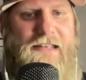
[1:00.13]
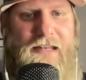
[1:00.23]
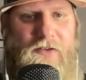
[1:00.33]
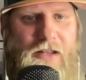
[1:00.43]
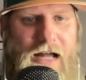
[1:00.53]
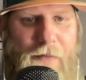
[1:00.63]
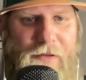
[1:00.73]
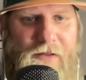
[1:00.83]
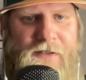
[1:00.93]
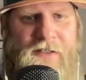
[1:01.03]
didn't let
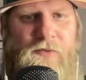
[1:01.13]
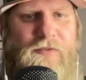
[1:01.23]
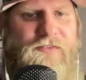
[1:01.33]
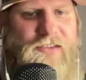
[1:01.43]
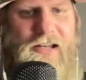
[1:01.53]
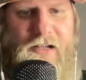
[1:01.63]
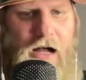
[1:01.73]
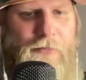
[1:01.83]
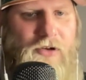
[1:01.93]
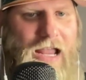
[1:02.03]
up. We've seen a
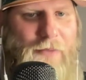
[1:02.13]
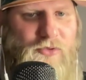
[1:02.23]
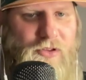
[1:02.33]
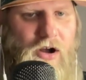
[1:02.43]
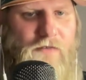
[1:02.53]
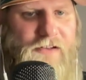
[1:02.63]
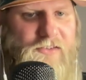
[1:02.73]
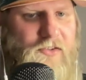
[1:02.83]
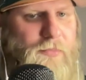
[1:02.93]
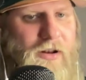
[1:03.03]
couple games where the
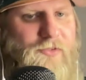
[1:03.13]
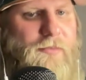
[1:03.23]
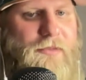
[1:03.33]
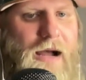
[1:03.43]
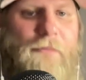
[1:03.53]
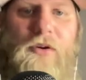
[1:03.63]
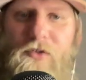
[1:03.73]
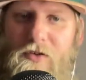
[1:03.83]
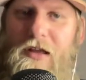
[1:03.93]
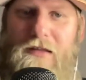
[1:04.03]
offense has put up some
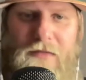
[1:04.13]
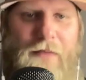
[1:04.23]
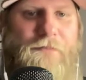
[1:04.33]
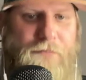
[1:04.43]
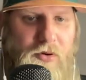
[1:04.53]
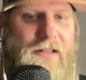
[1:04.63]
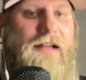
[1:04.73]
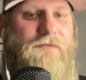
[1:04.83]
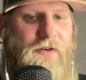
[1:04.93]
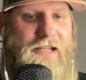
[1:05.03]
numbers. I'm putting
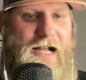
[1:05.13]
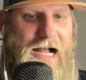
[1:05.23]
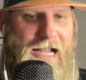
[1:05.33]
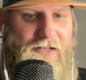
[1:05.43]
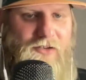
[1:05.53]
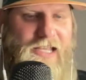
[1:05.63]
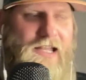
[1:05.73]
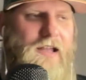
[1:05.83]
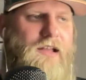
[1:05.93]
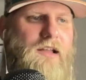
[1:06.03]
that very
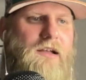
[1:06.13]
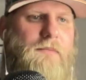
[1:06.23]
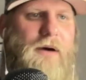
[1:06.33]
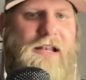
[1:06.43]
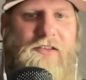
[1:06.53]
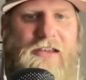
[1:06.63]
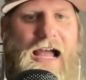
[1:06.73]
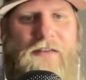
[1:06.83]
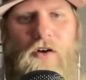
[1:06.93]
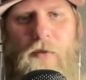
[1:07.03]
kindly, but it's
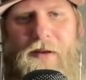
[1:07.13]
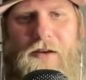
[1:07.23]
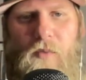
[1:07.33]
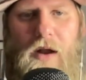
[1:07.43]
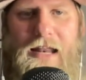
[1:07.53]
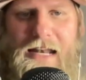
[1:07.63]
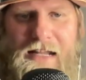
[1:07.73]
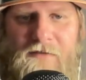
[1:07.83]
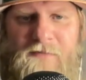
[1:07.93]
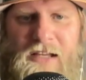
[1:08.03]
kind of all been in one
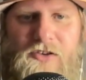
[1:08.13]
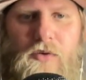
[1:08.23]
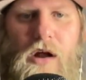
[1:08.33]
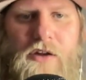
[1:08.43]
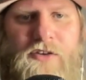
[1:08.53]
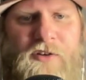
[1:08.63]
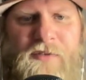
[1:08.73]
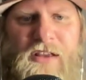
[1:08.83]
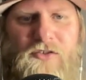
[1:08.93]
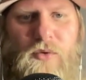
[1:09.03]
inning. Like Toronto,
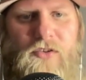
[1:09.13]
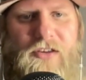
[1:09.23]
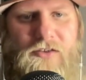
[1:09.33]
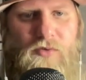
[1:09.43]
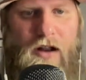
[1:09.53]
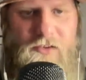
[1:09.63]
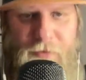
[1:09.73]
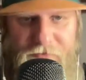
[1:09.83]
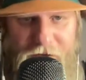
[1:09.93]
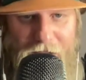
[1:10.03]
they score 6 runs,
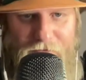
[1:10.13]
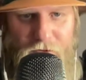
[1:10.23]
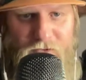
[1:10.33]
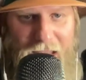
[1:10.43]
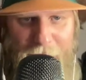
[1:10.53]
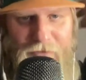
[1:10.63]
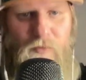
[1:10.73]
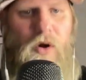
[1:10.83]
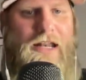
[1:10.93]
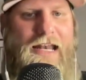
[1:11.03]
but 5 of those came
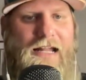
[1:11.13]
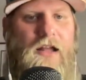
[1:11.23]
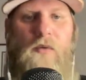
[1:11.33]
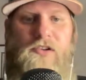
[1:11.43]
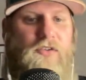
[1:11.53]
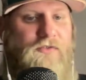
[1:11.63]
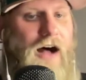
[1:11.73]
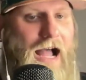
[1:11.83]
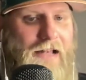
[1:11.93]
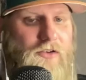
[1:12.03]
in one inning, which is
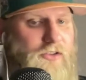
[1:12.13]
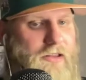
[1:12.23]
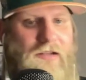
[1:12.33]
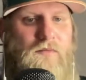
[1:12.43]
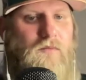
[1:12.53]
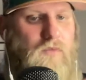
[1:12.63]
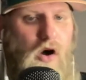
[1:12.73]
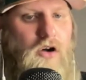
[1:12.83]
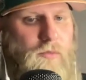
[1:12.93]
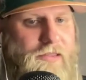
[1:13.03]
fine. There's nothing
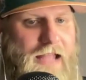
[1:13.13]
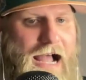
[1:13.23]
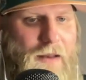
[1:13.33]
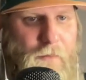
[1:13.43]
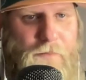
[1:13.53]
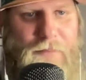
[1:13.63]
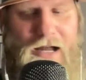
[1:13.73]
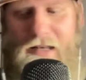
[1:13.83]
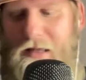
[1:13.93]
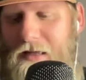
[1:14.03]
wrong with that,
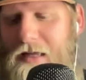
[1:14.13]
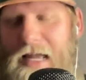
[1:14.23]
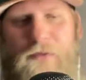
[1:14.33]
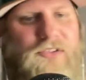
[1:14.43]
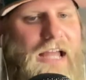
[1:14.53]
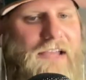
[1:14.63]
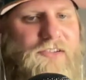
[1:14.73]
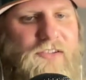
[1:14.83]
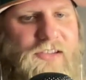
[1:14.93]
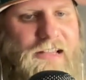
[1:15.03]
but it was nice
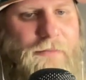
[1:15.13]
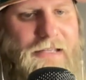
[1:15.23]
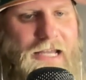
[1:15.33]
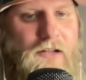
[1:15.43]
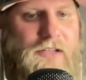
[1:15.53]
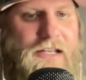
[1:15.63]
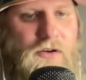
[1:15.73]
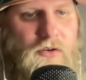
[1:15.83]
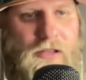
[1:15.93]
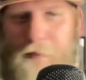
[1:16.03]
to see them get a lead
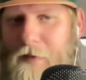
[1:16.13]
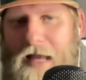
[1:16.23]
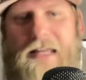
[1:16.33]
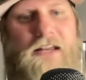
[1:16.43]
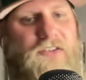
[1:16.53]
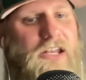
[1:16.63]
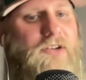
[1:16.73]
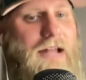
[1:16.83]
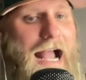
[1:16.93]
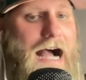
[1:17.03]
early and
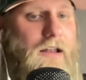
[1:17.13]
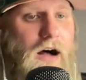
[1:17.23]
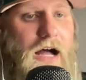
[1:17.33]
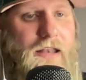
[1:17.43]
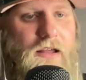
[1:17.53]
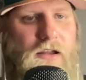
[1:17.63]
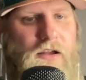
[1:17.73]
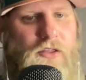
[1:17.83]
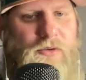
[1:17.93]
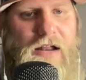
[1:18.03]
continue to add on
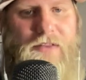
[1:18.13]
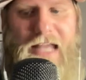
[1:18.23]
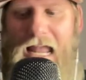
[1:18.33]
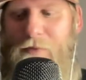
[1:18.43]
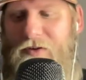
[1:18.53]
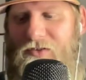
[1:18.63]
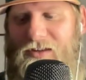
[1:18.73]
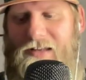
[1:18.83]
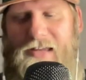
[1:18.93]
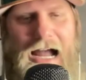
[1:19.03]
throughout the game. We've
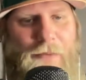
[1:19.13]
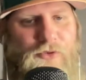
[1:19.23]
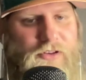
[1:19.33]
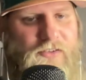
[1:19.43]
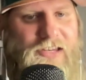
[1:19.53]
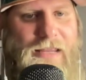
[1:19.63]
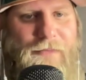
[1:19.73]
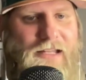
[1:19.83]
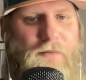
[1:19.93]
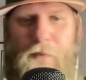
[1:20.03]
seen times where this
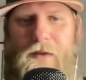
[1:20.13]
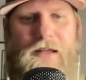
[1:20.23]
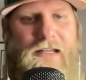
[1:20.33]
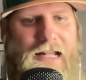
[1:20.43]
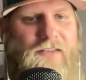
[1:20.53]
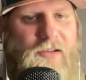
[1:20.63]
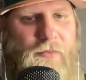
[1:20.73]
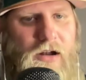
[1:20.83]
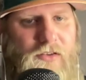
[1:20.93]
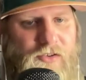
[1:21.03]
team can get
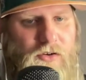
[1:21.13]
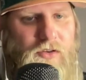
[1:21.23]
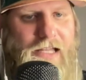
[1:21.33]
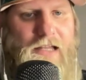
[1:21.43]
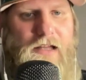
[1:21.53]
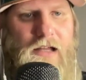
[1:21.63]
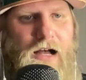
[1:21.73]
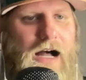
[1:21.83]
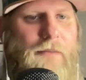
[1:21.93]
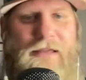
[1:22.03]
some runs early
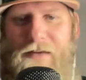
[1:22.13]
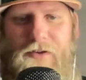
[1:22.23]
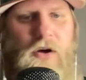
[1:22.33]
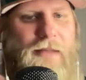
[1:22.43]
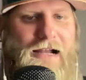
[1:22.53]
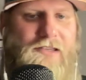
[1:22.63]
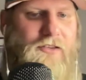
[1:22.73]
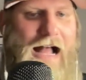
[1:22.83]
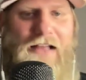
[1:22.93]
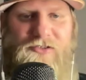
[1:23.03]
and even go back to
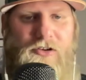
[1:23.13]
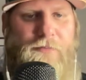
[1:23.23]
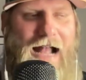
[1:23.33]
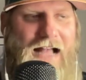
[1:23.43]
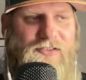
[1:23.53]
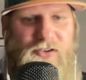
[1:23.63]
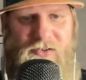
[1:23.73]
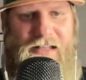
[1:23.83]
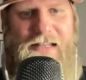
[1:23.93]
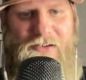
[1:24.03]
last year and past
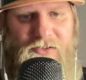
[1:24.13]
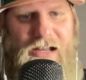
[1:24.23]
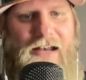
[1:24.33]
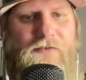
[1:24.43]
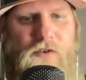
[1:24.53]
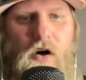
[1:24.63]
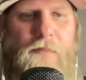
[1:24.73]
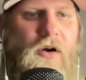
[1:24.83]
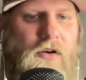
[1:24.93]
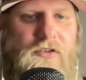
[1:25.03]
years, and then they just kind of fall
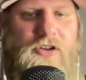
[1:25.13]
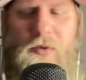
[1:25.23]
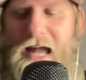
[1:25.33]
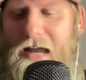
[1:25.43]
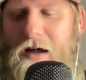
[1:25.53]
apart and don't add